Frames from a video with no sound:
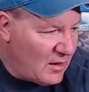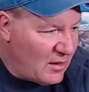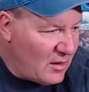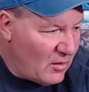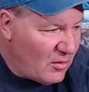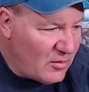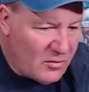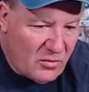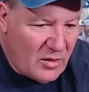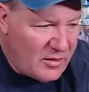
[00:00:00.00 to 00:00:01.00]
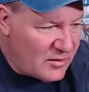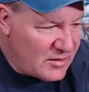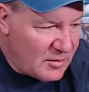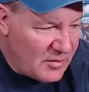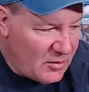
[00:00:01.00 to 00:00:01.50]
you know, uh, whether
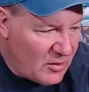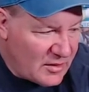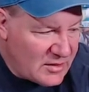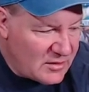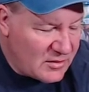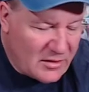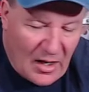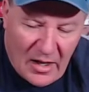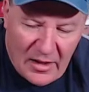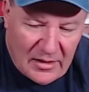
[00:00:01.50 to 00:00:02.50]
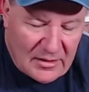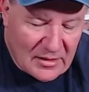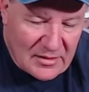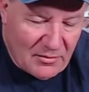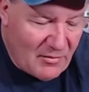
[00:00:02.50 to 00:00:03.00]
somebody watches or not, it
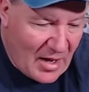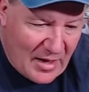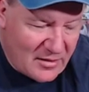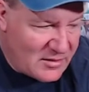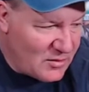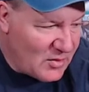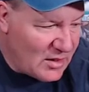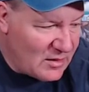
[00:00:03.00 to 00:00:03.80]
doesn't matter to me.